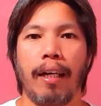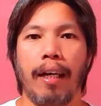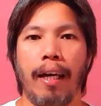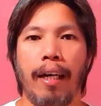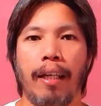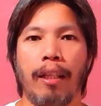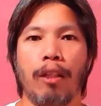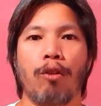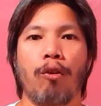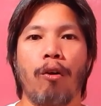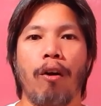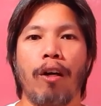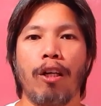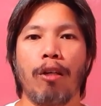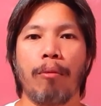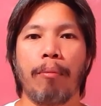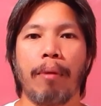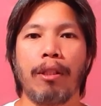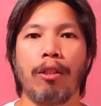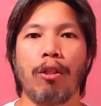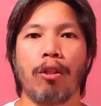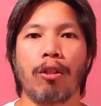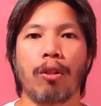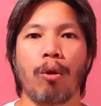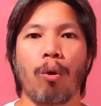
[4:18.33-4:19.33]
and kung ano
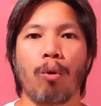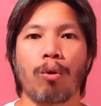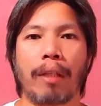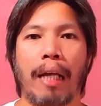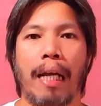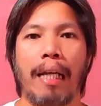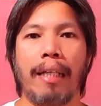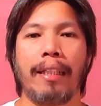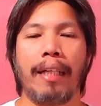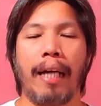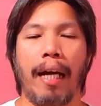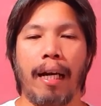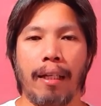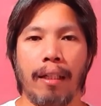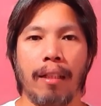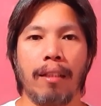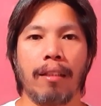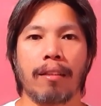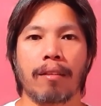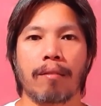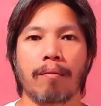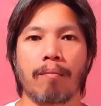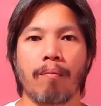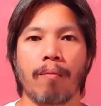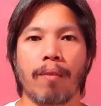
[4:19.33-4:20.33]
man yung total niyan,
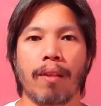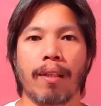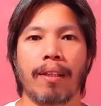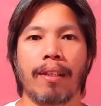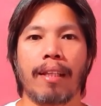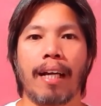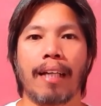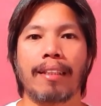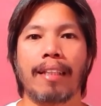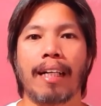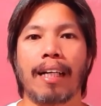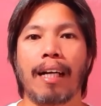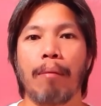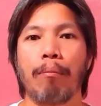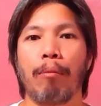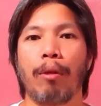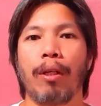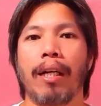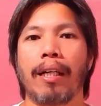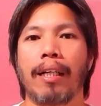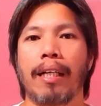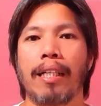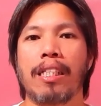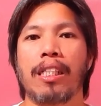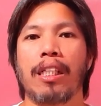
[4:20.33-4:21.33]
dagdagan
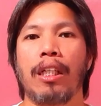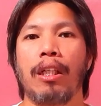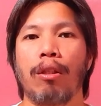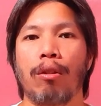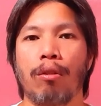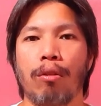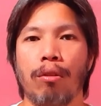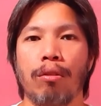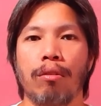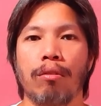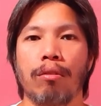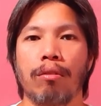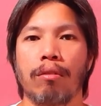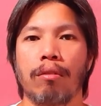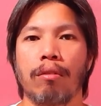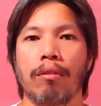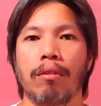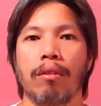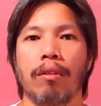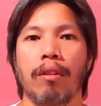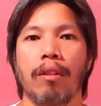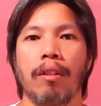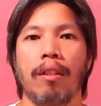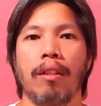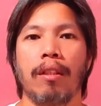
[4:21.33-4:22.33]
mo lang na zero
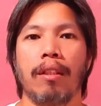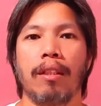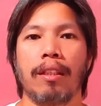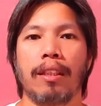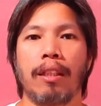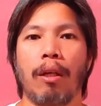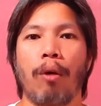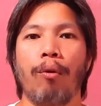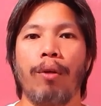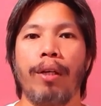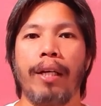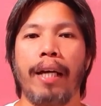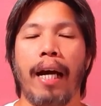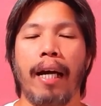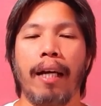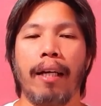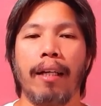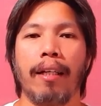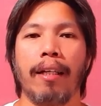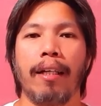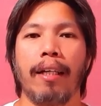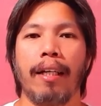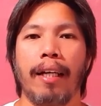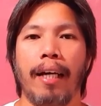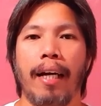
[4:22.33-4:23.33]
sa ulihan.
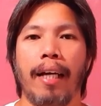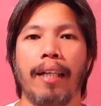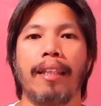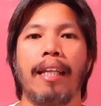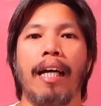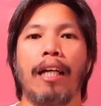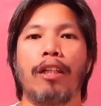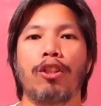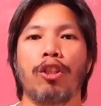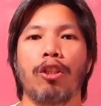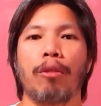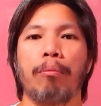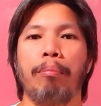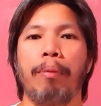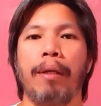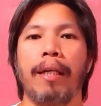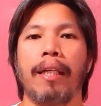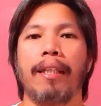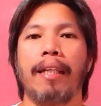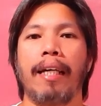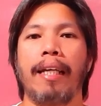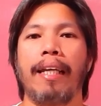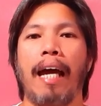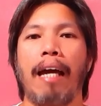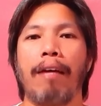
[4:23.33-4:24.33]
And that should be
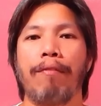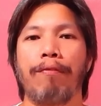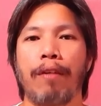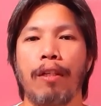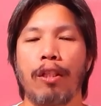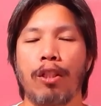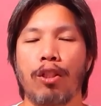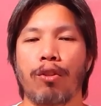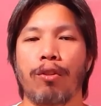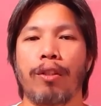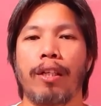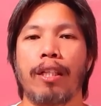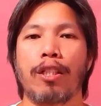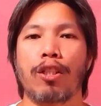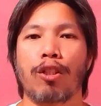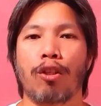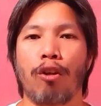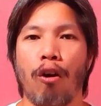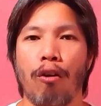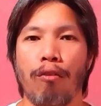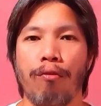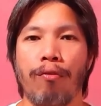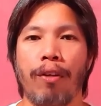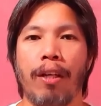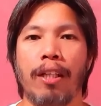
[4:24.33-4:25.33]
the life insurance
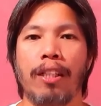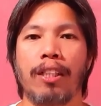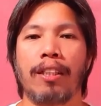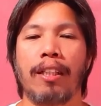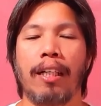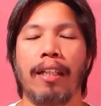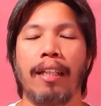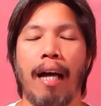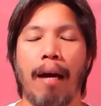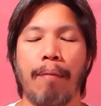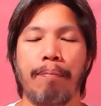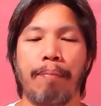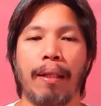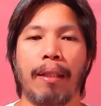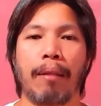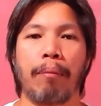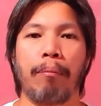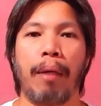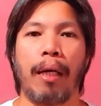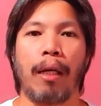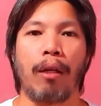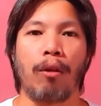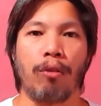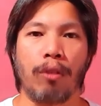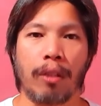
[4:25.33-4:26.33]
coverage na dapat
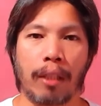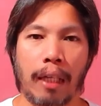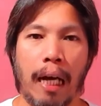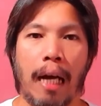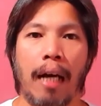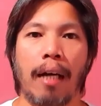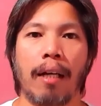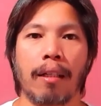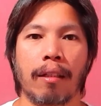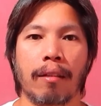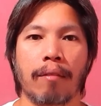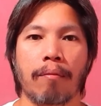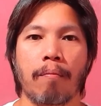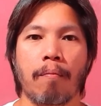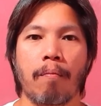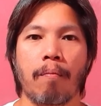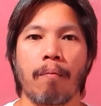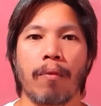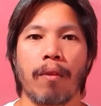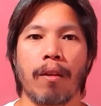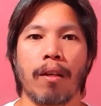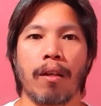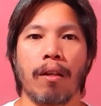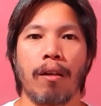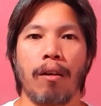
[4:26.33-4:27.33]
meron ka.
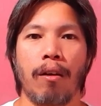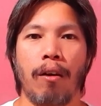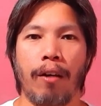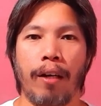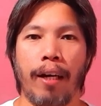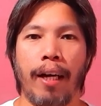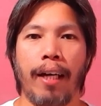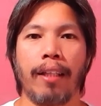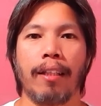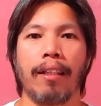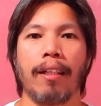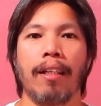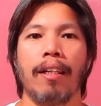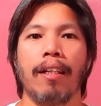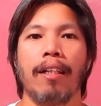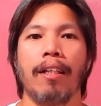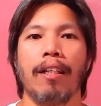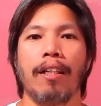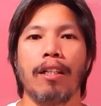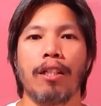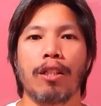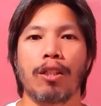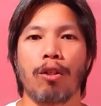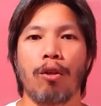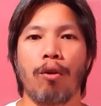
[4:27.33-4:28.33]
Alright?
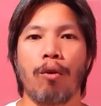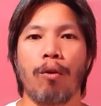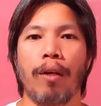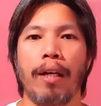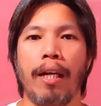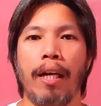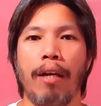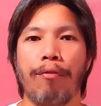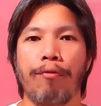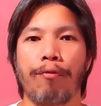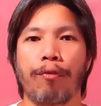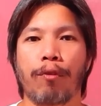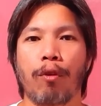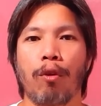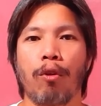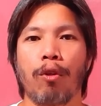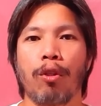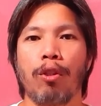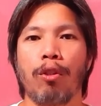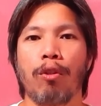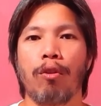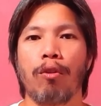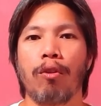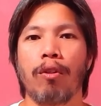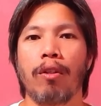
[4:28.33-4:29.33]
So, if kung
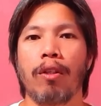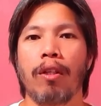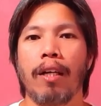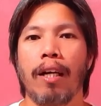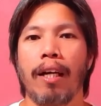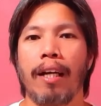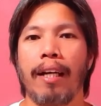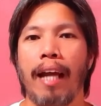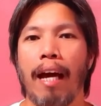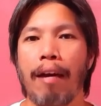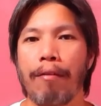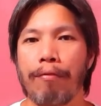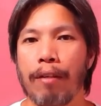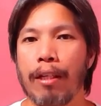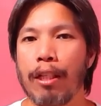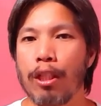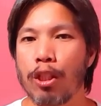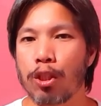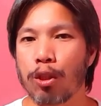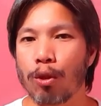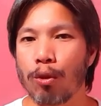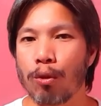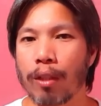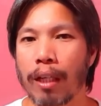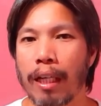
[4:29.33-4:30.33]
yung life
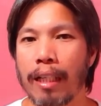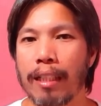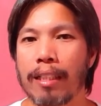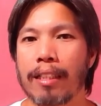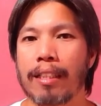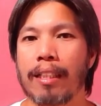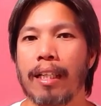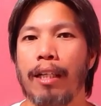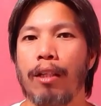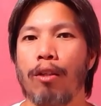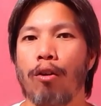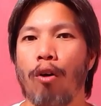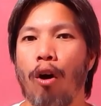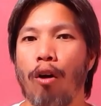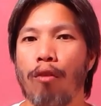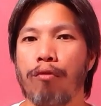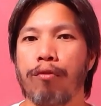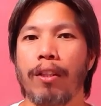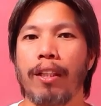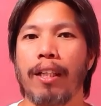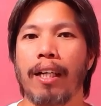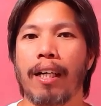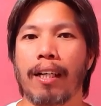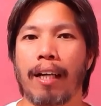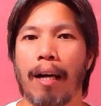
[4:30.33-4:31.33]
insurance na
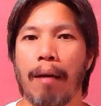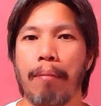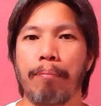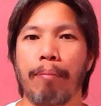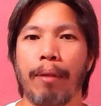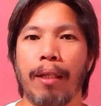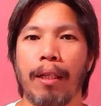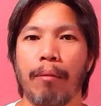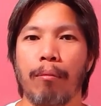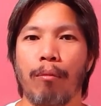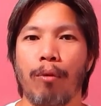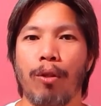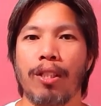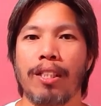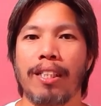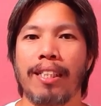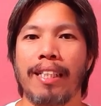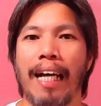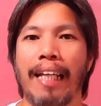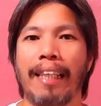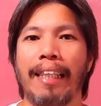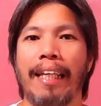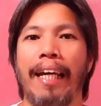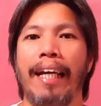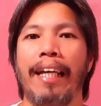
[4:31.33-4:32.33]
ino-offer ng company mo is
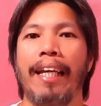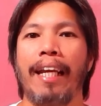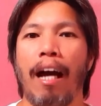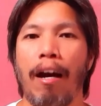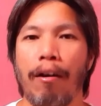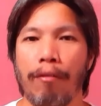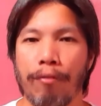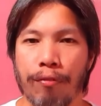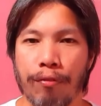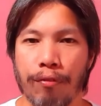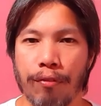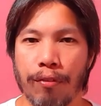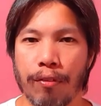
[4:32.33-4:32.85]
not enough,